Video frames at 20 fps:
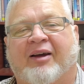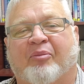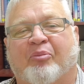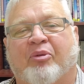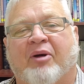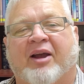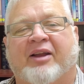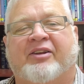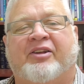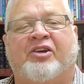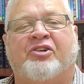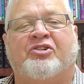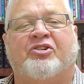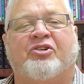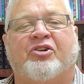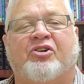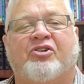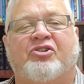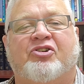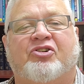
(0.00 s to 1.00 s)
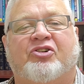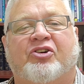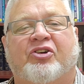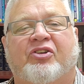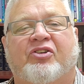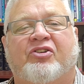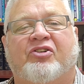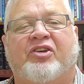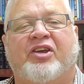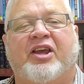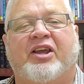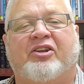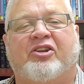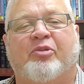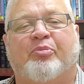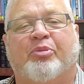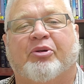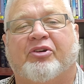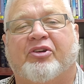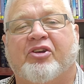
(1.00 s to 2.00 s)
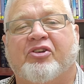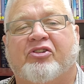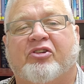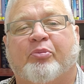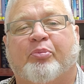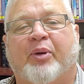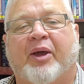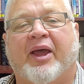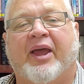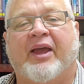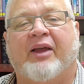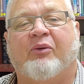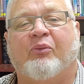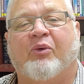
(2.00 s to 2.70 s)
Practitioners should seek to participate